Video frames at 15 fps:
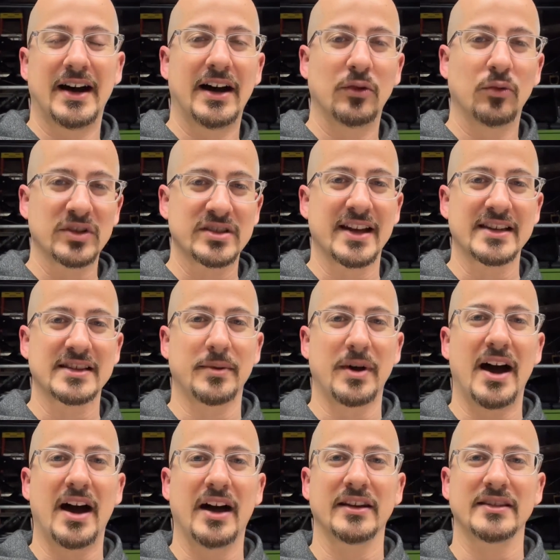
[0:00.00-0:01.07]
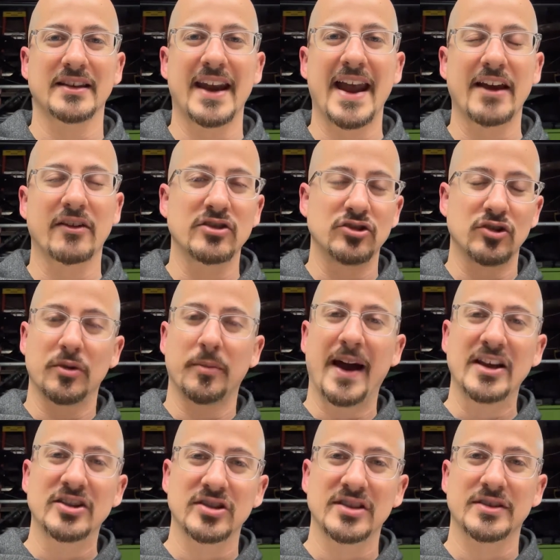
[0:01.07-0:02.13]
What's nice about Hondas and Acuras, you can buy
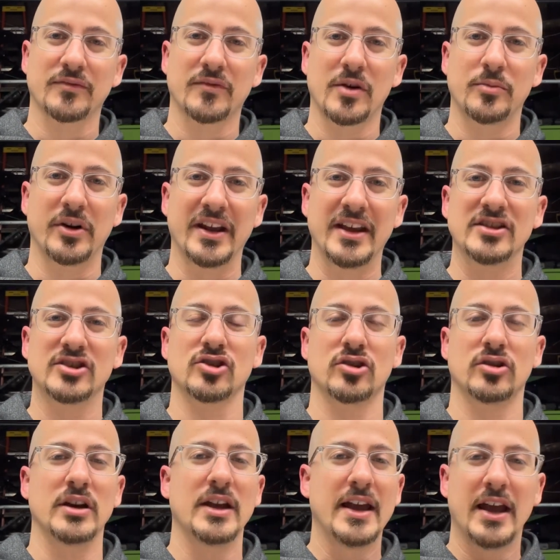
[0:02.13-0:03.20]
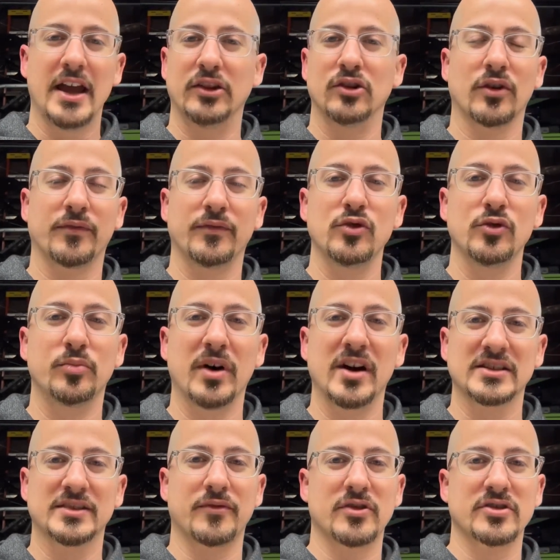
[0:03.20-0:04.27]
just a rubber insert and they're a few
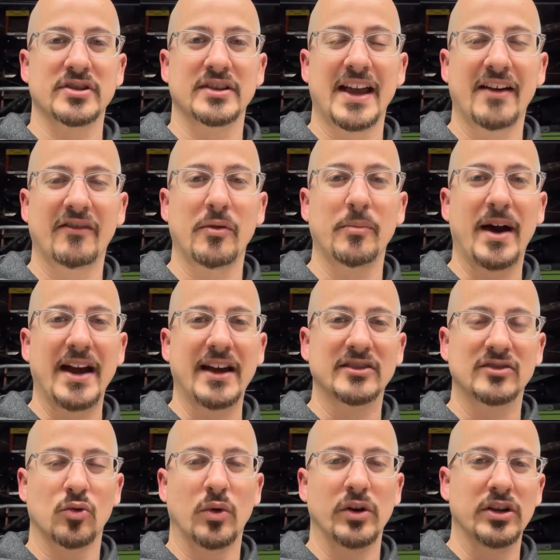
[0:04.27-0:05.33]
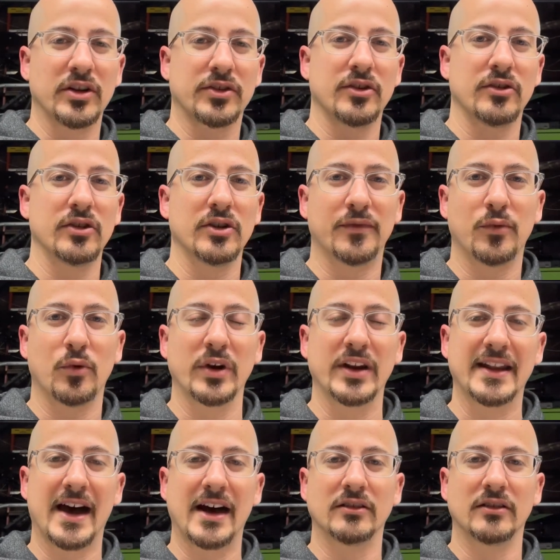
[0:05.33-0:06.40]
bucks versus having to buy a $20 or $30 or
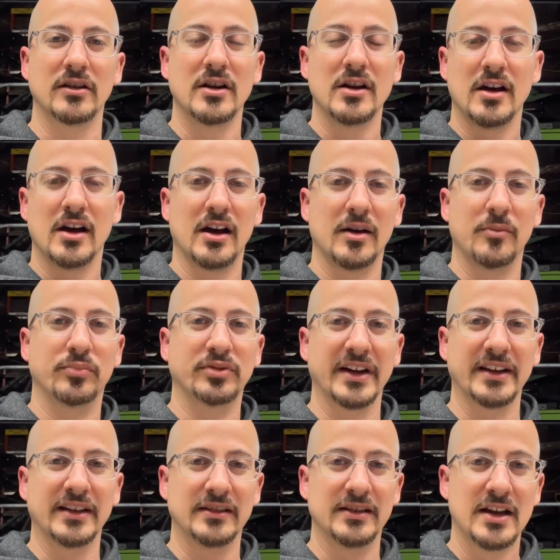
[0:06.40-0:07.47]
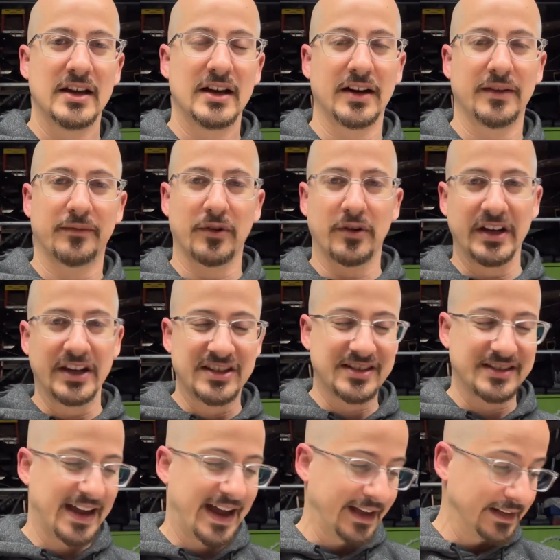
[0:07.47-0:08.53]
$40 blade for each
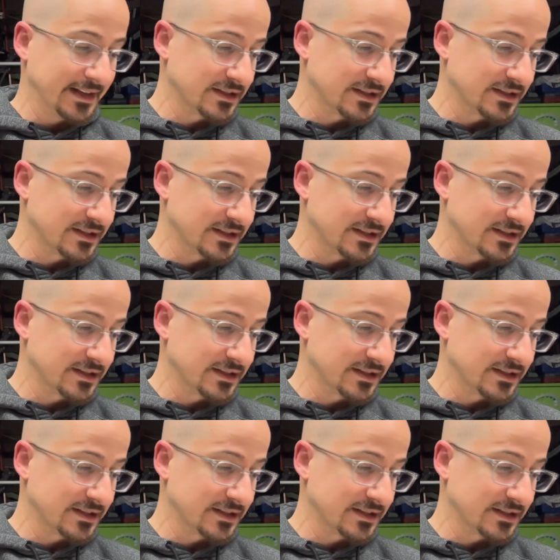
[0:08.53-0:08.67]
side.